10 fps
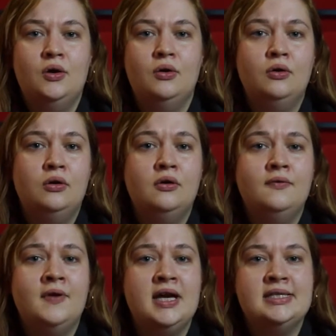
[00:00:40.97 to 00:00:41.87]
or
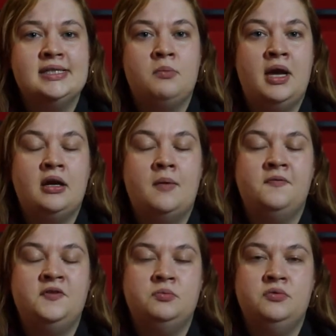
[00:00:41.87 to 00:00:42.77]
find somewhere
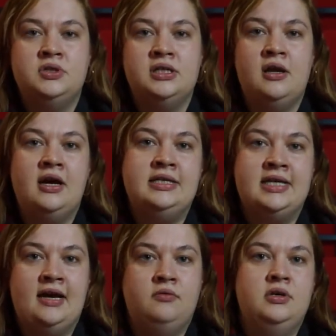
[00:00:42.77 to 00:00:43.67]
comfortable to lie
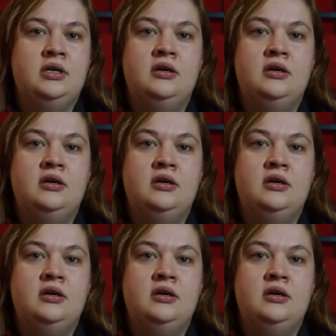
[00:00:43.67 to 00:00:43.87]
down.